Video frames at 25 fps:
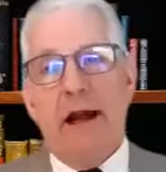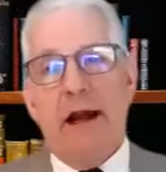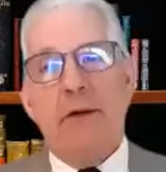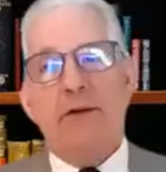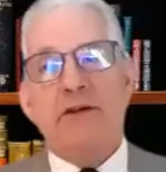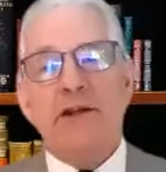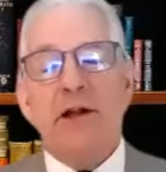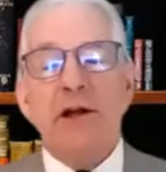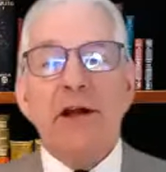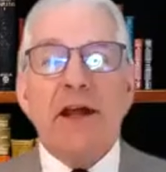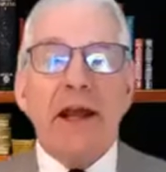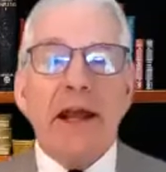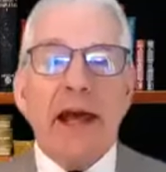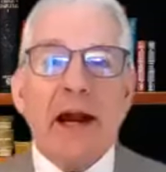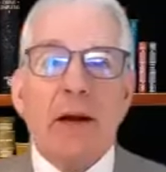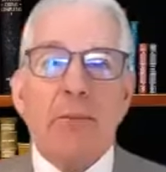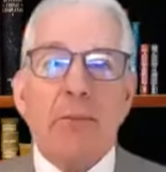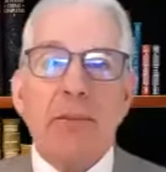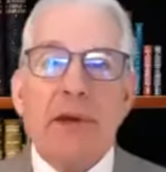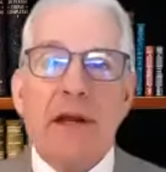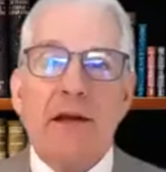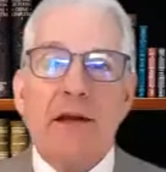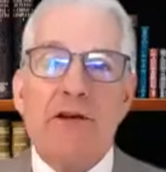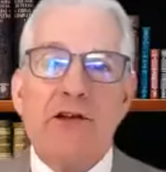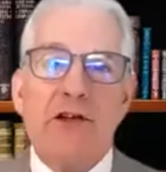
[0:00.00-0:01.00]
And I was looking
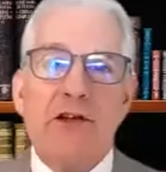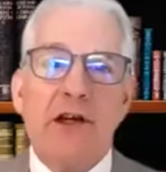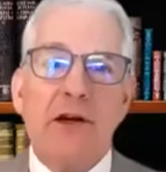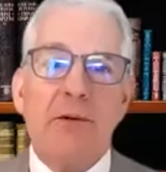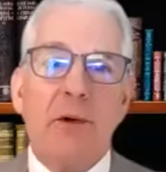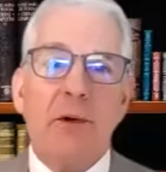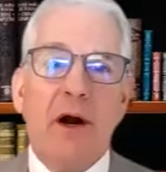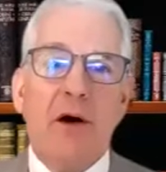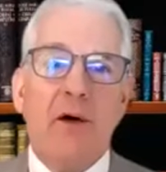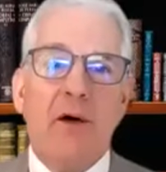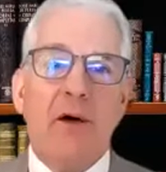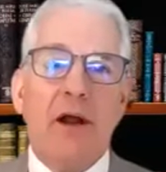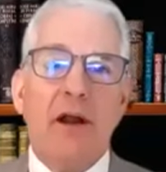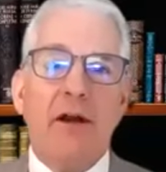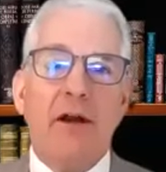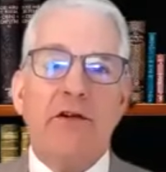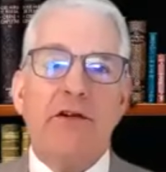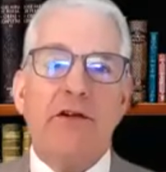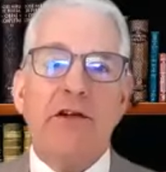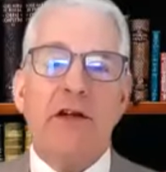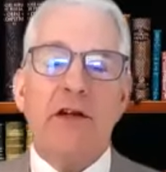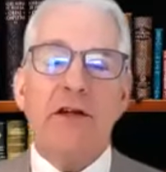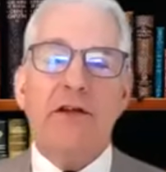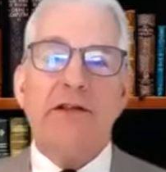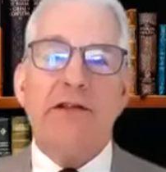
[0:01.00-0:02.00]
at a piece she wrote,
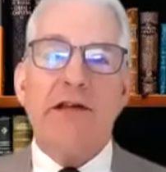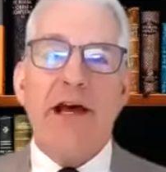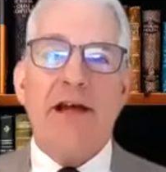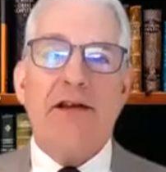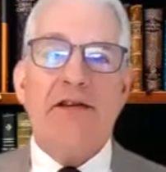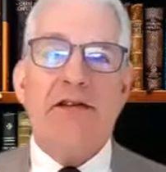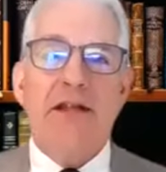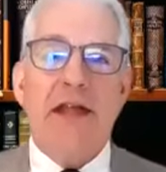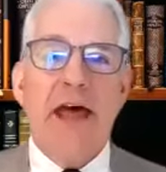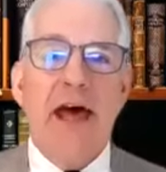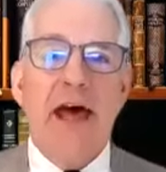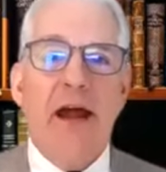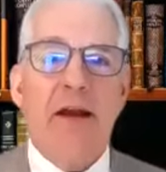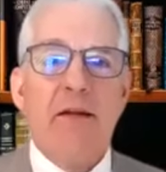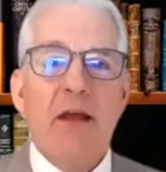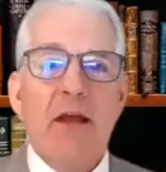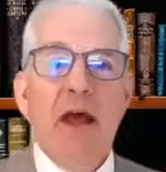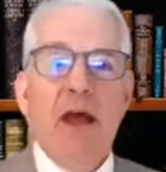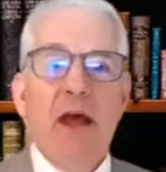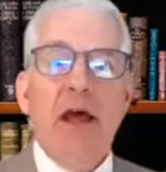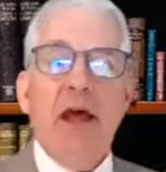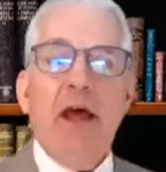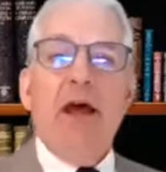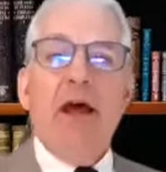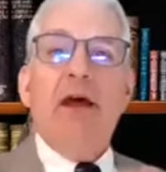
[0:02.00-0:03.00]
and she says that
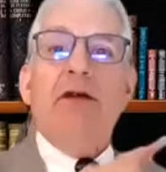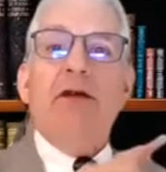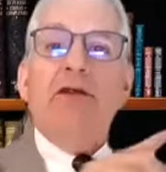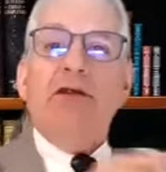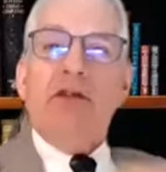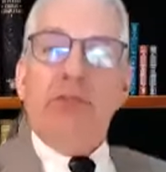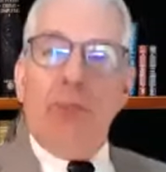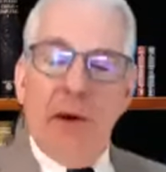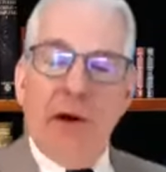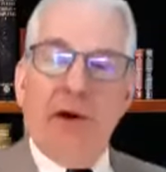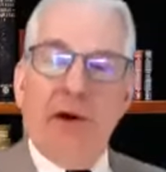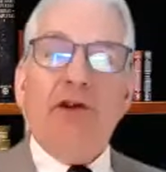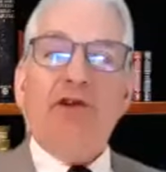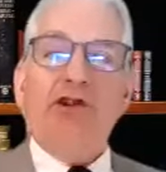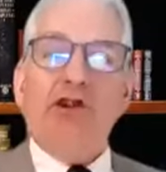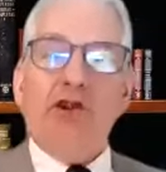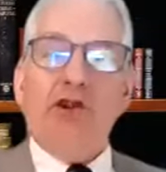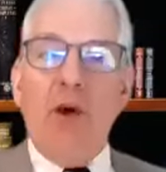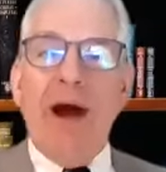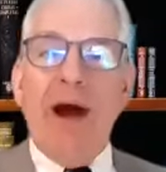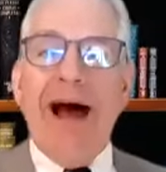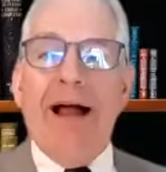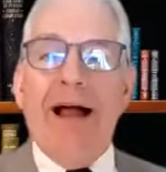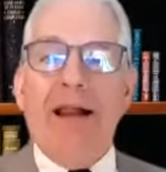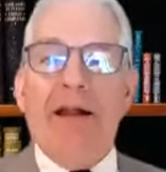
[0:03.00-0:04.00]

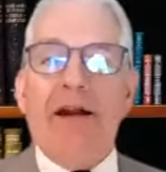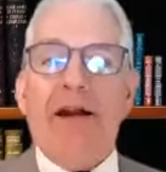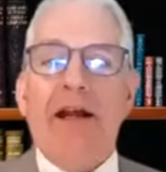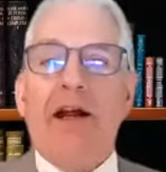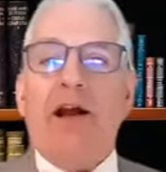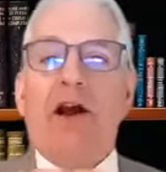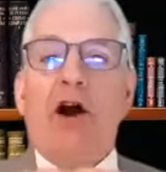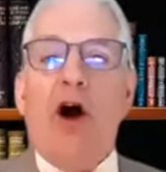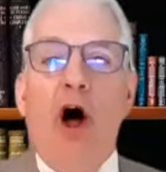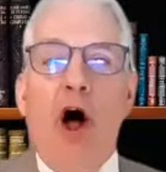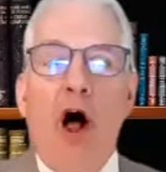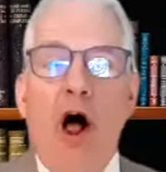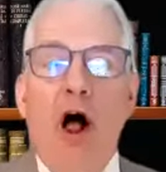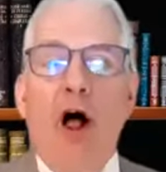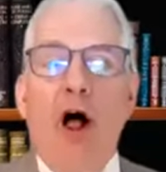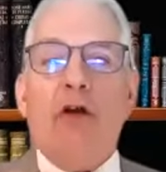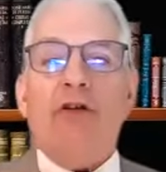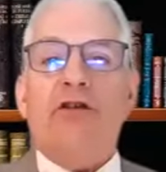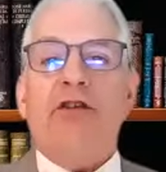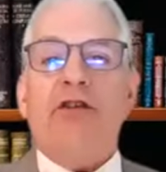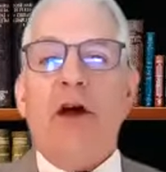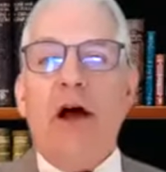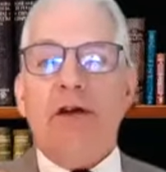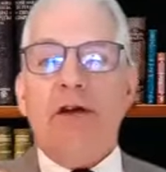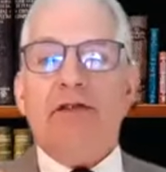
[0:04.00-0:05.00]
spirituality
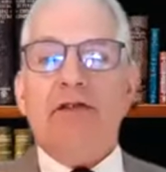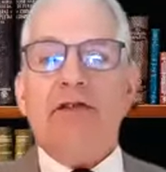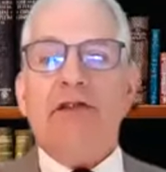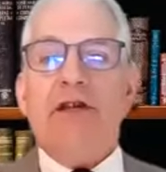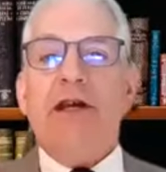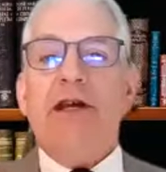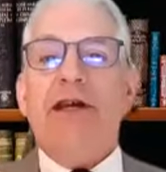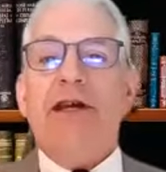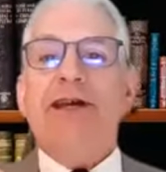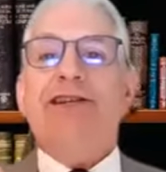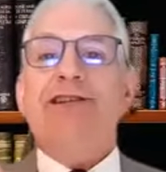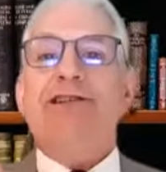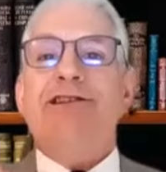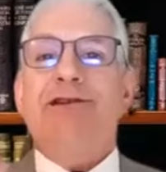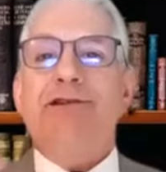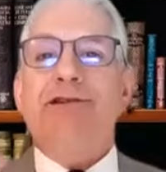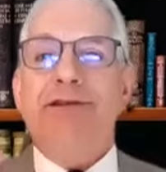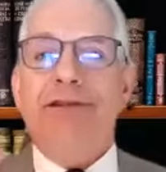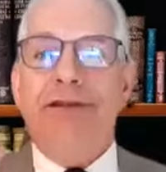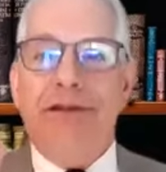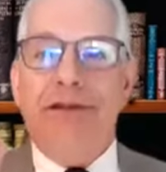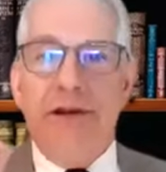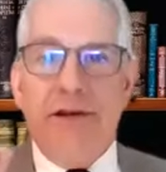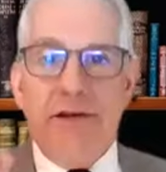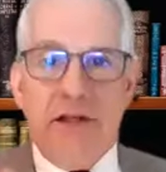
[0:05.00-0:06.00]
calls us
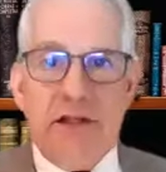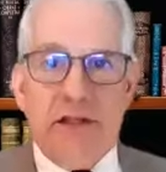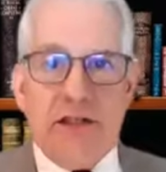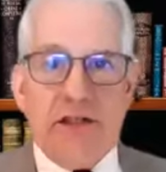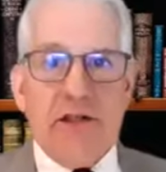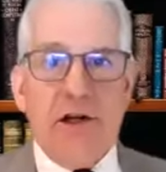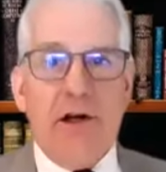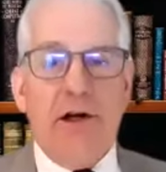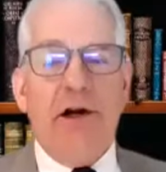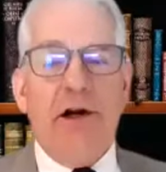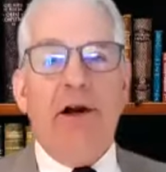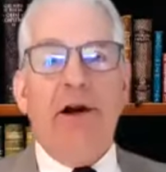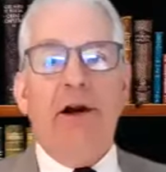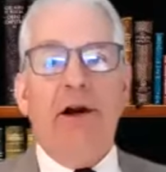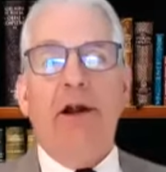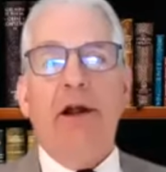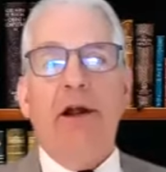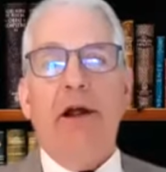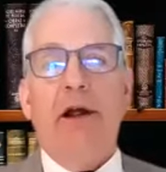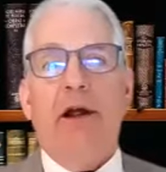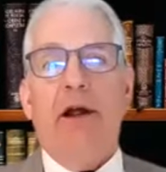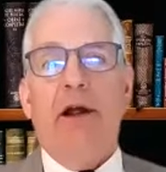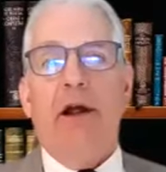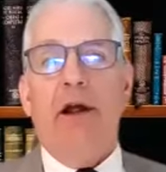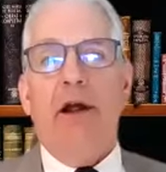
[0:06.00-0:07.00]
to
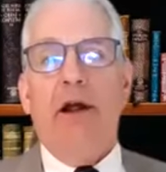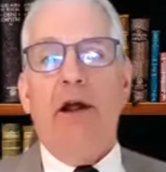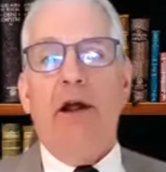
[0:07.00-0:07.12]
discern